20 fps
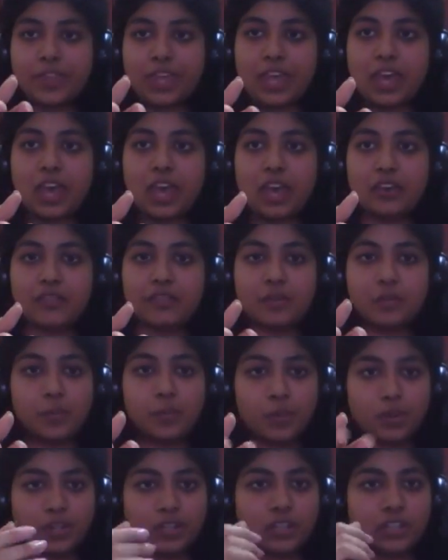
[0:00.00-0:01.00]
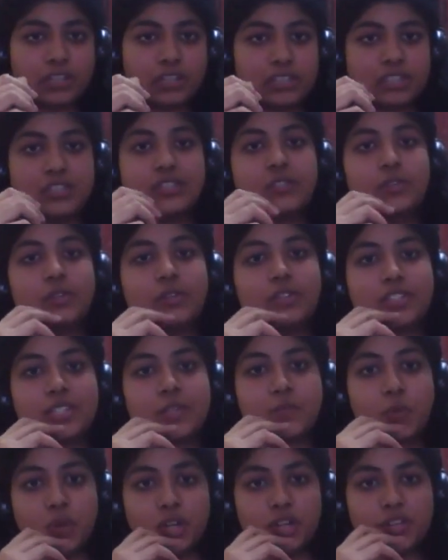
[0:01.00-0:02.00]
have a podcast on
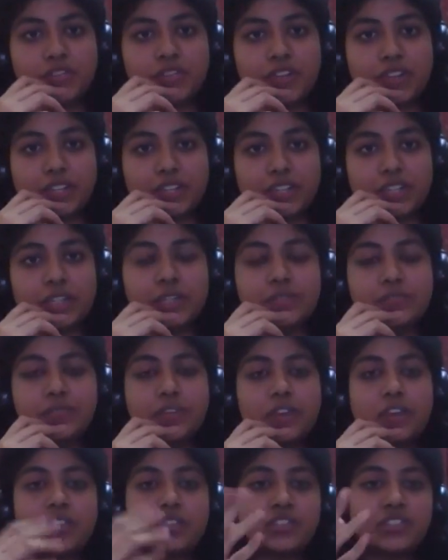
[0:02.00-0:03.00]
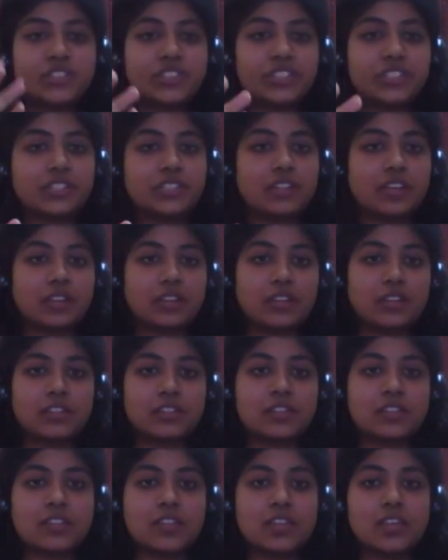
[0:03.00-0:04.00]
Spotify where she
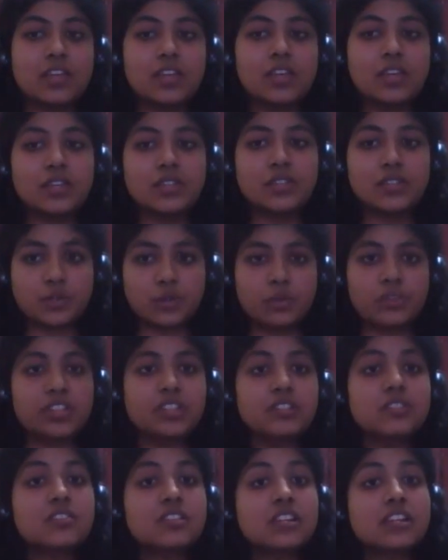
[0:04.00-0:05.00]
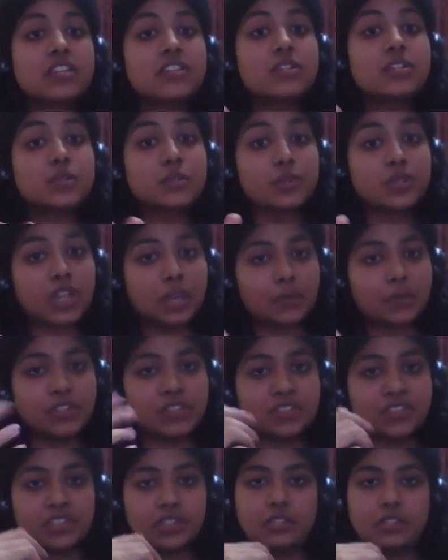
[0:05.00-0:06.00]
narrates stories related to
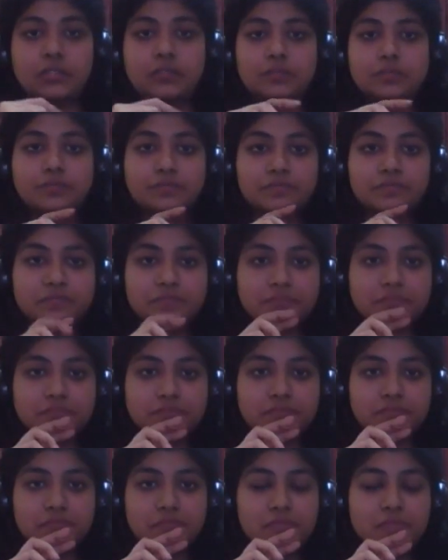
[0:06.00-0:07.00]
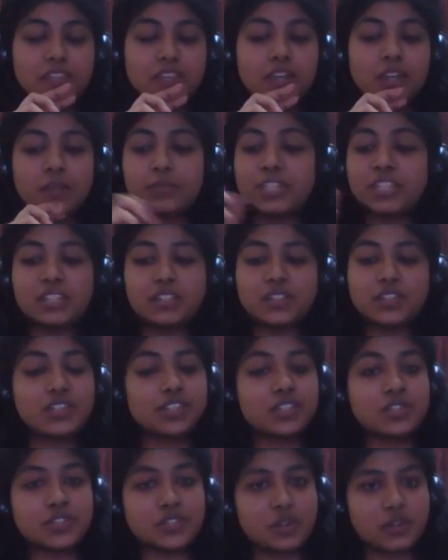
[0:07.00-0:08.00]
chemistry. I mean,
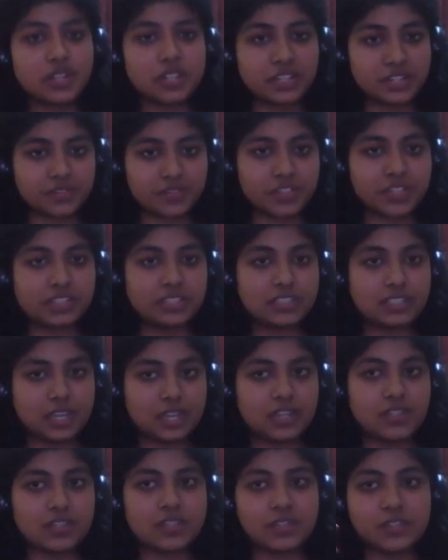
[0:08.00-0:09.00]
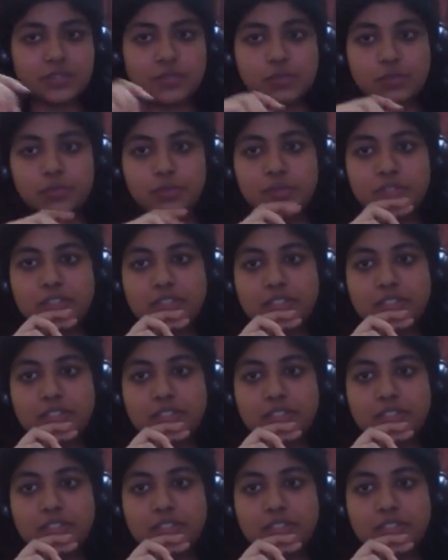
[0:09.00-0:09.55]
it's not a difficult task to do.